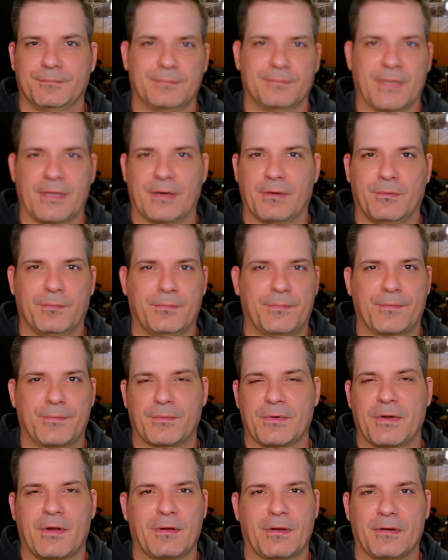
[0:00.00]
you know,
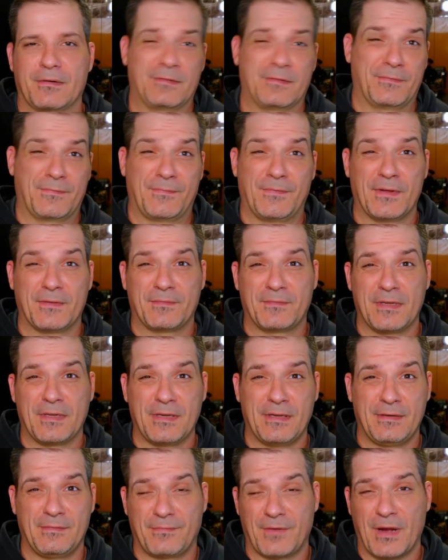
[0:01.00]

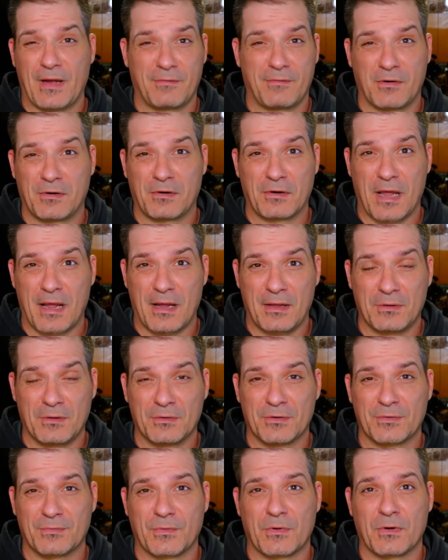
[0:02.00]
$350,
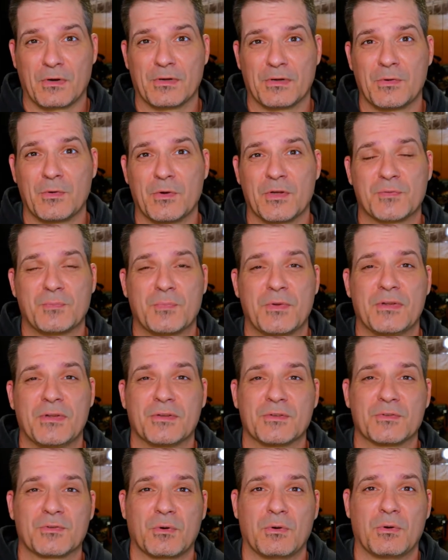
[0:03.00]
$500 for a USB
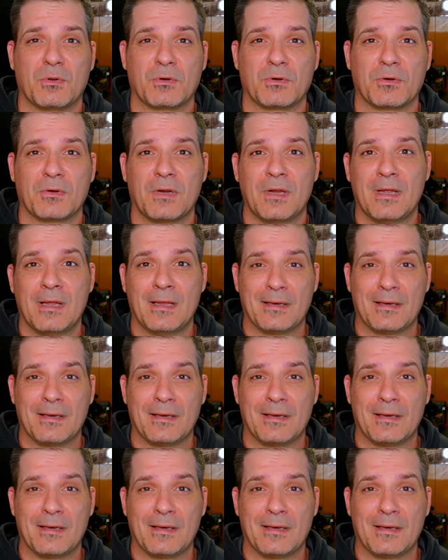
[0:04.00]
controller,